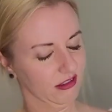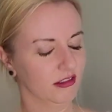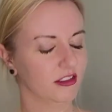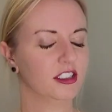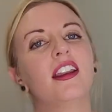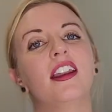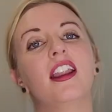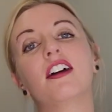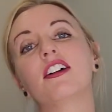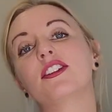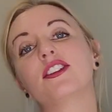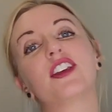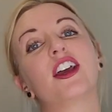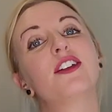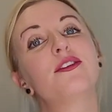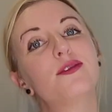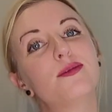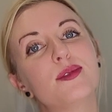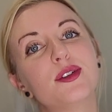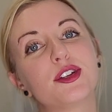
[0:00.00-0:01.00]
Now, aside
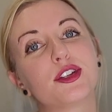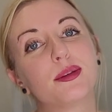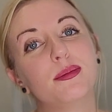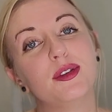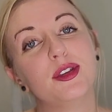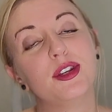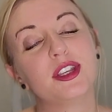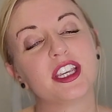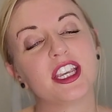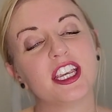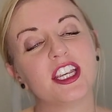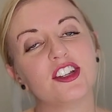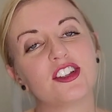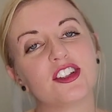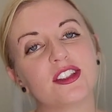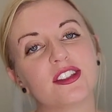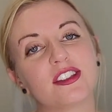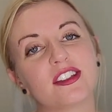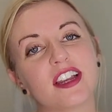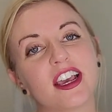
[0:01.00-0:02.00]
from their communication
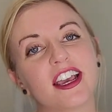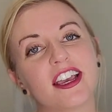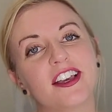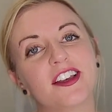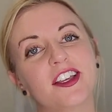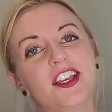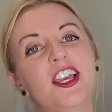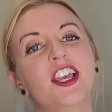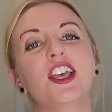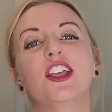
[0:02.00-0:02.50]
style,